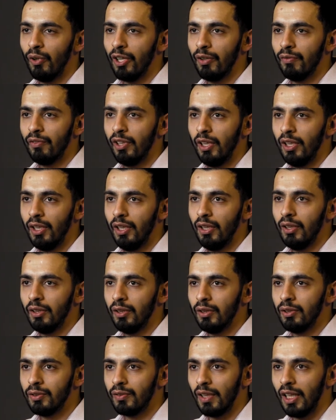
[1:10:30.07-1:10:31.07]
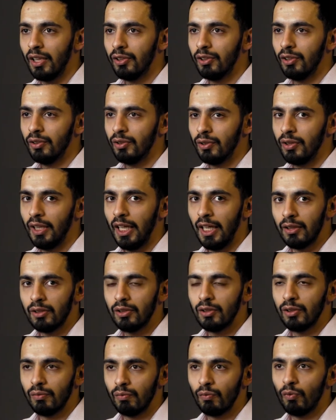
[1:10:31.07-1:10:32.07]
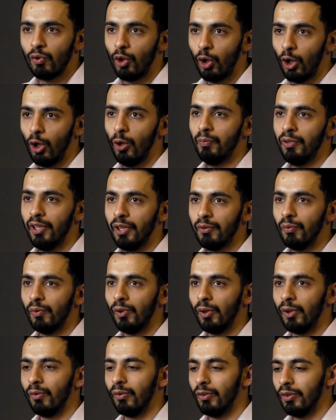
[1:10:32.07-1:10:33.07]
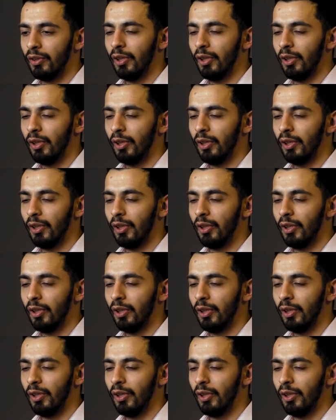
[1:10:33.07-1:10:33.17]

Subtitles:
of the structures that corporate world,